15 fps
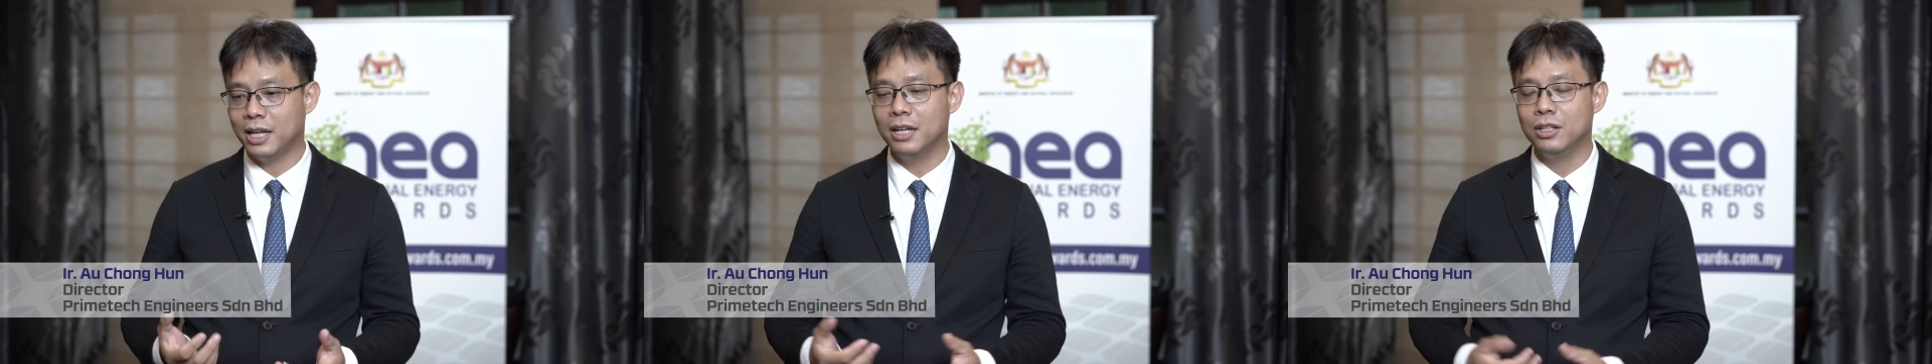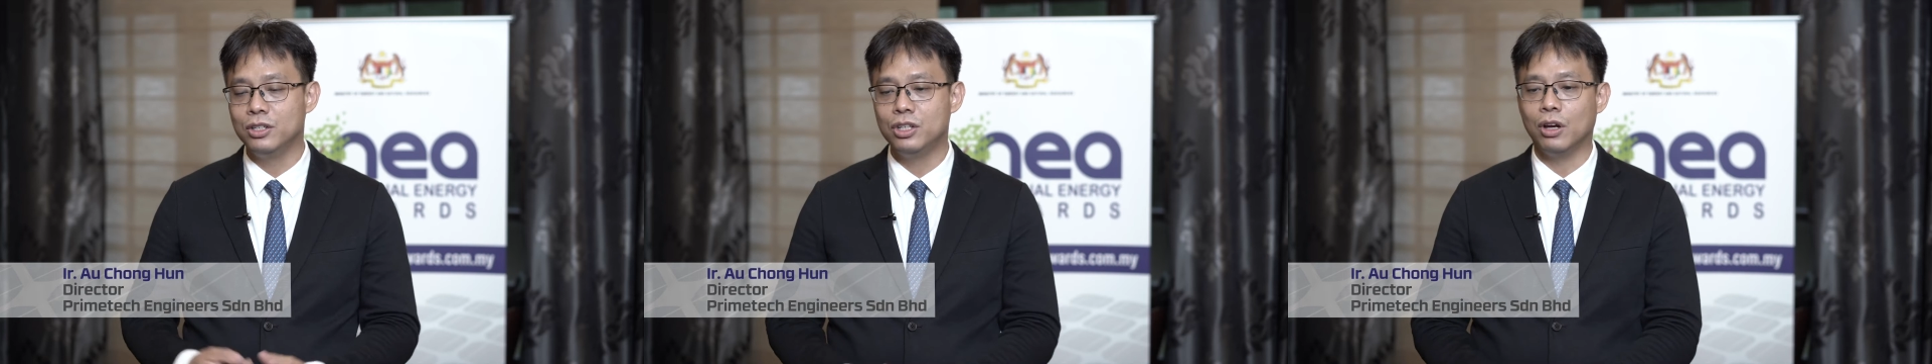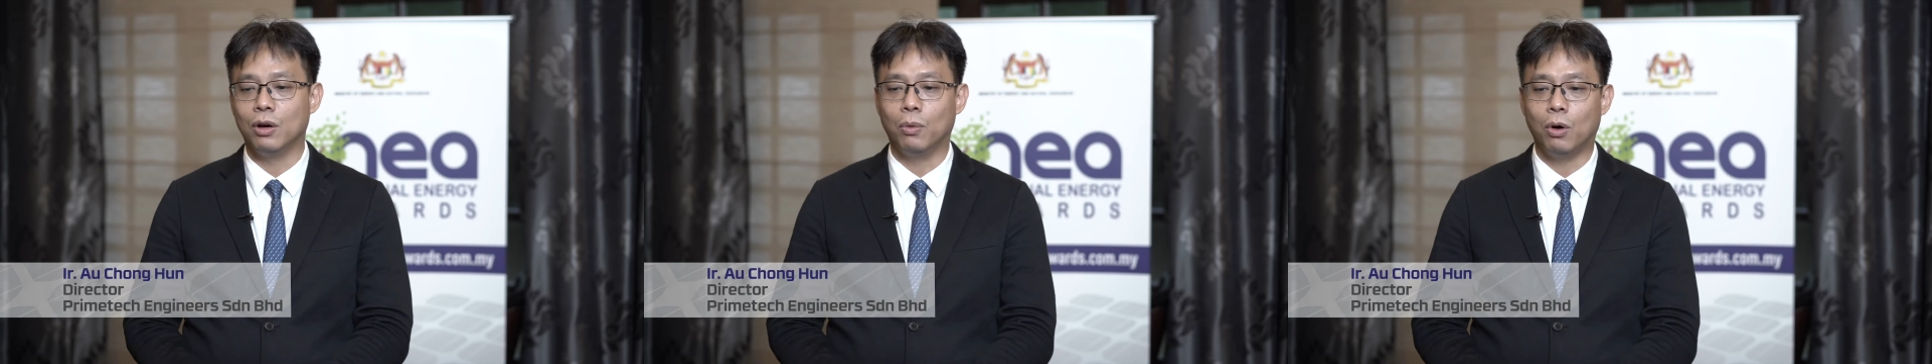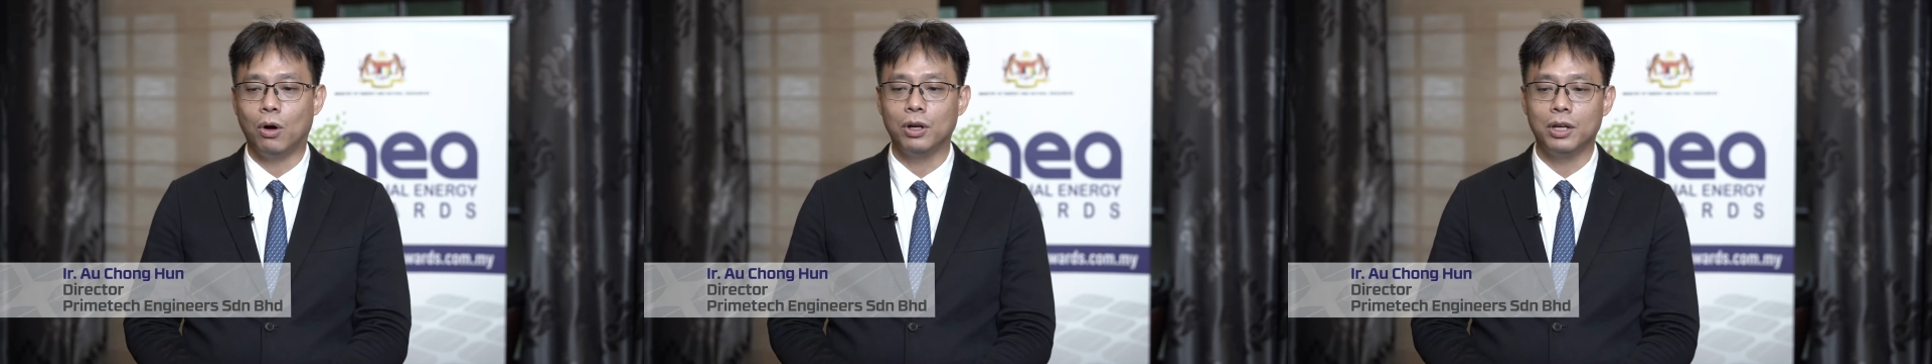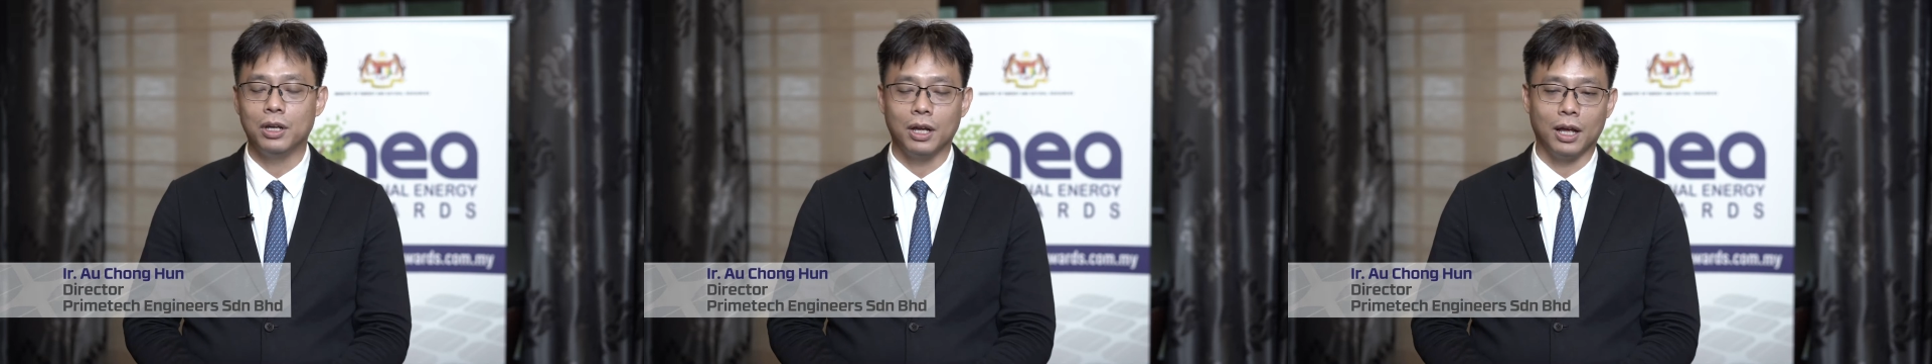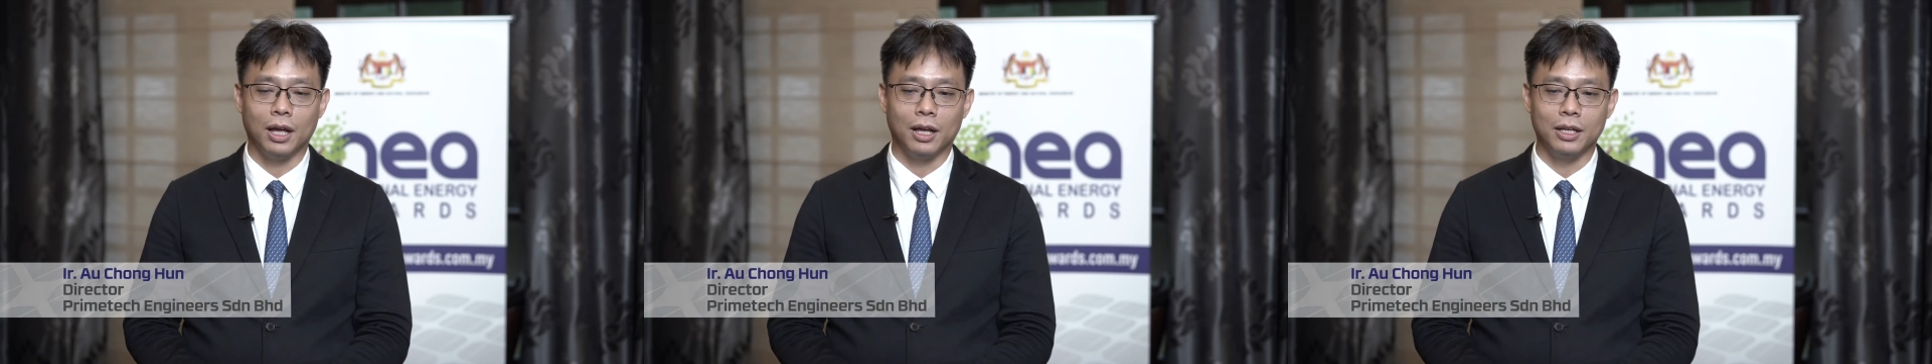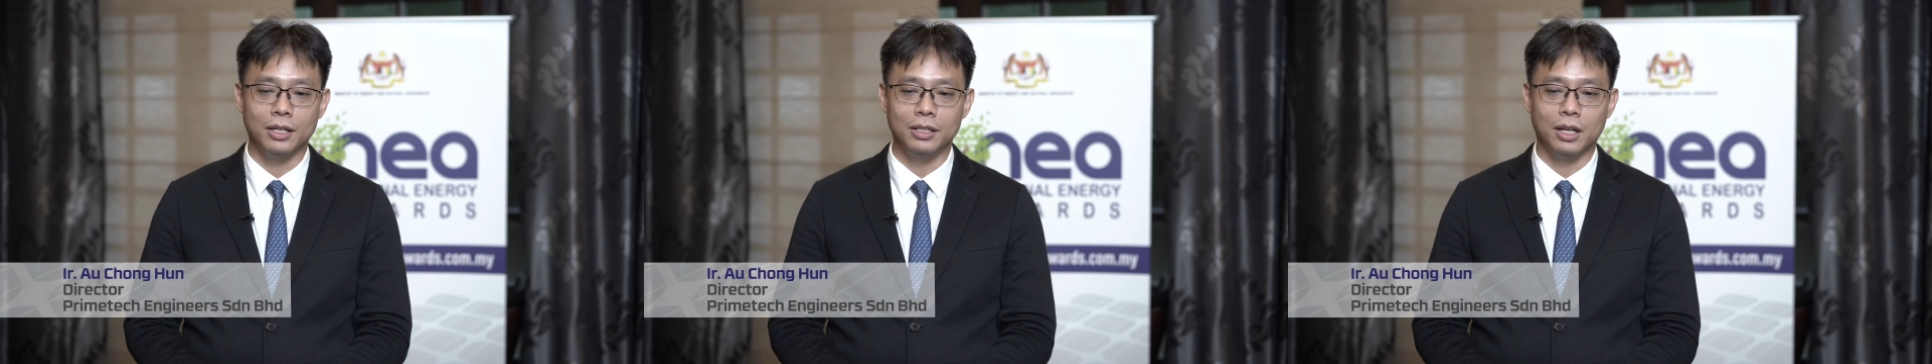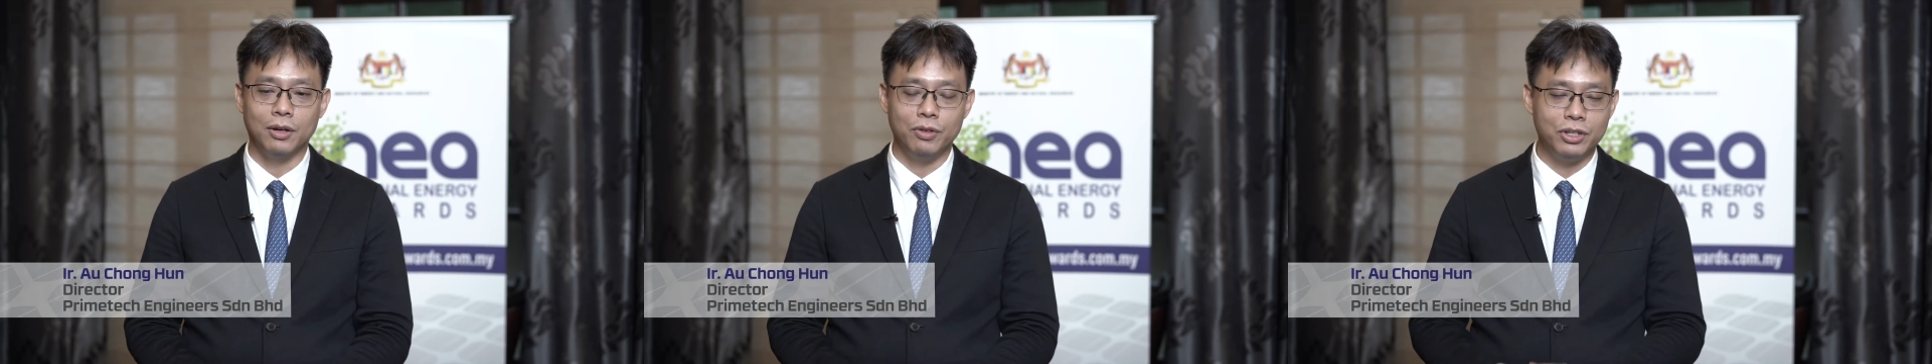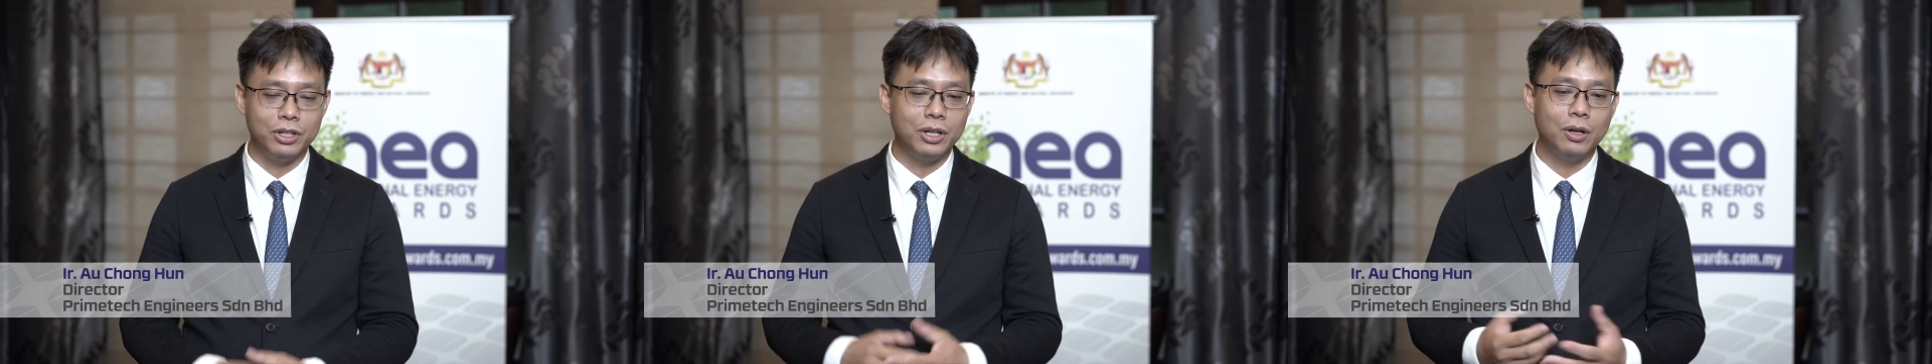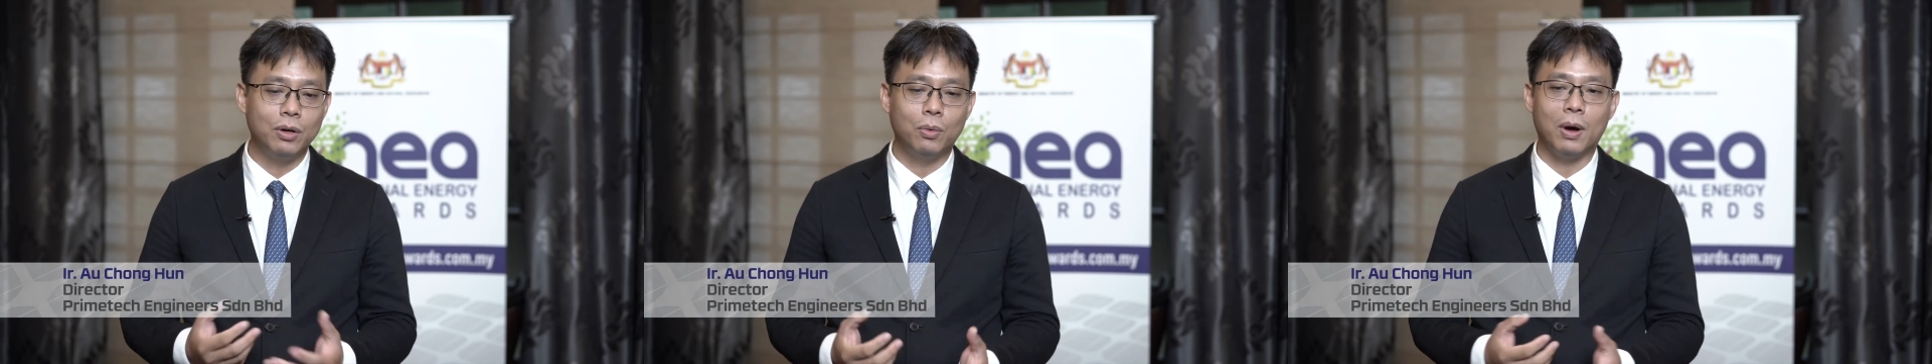Energy Award, in the
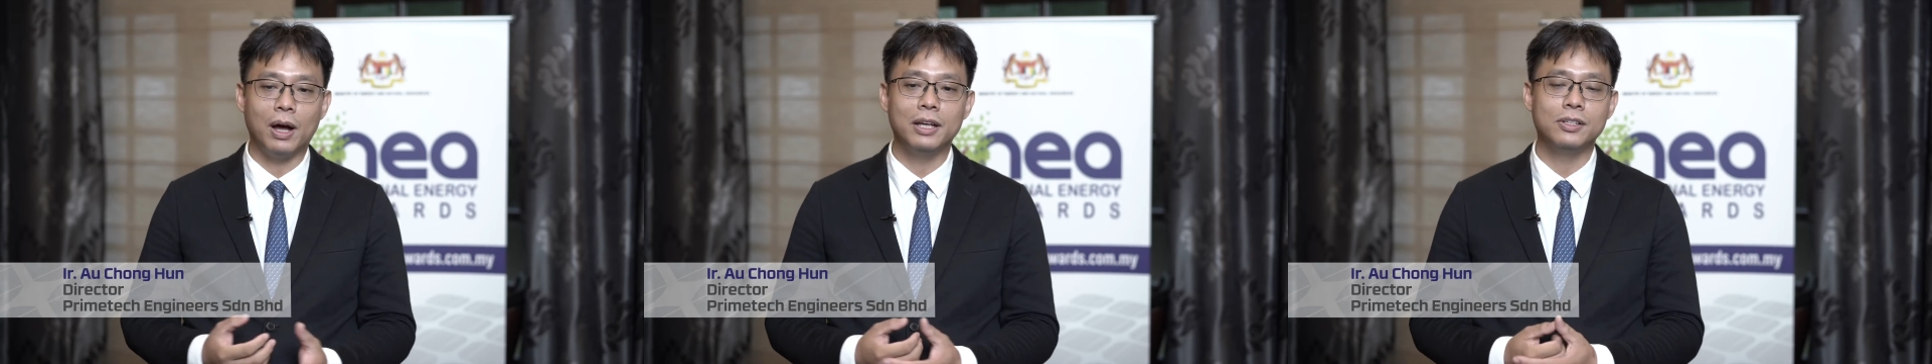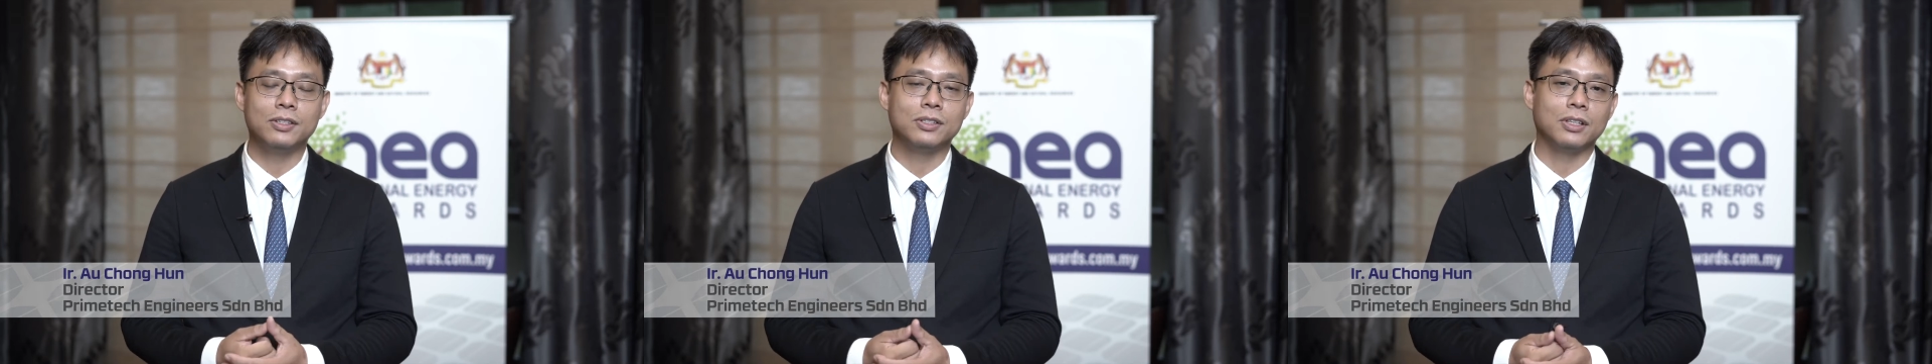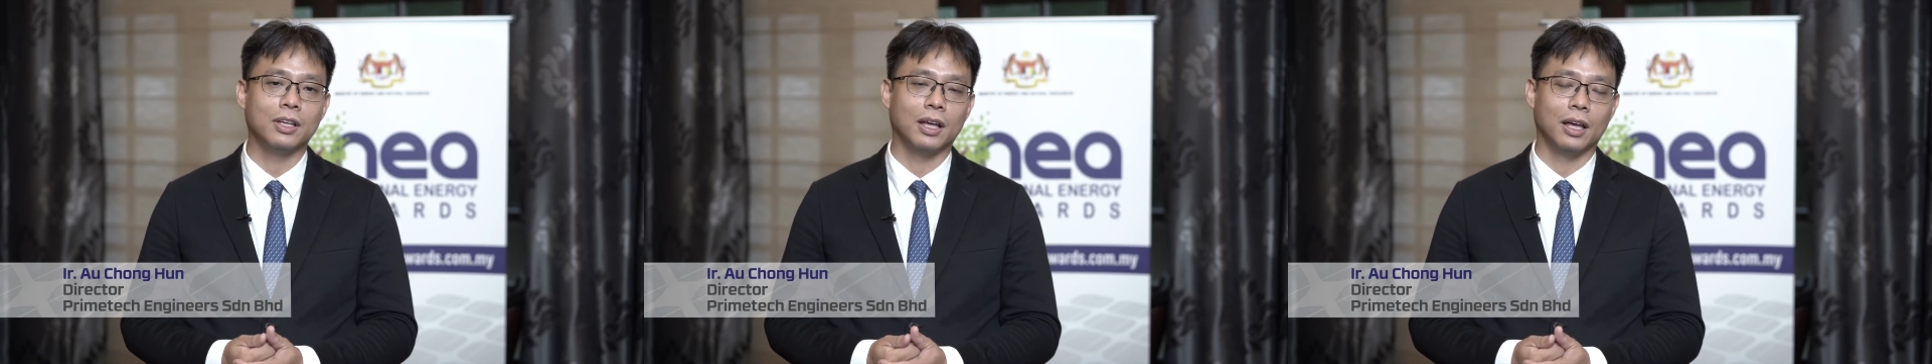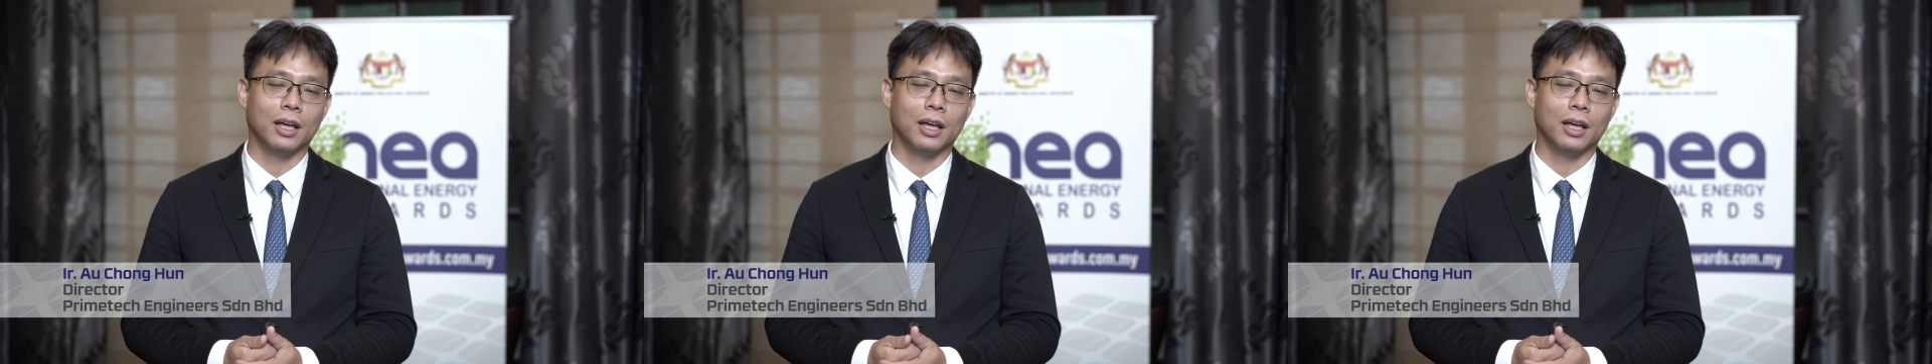regional wise,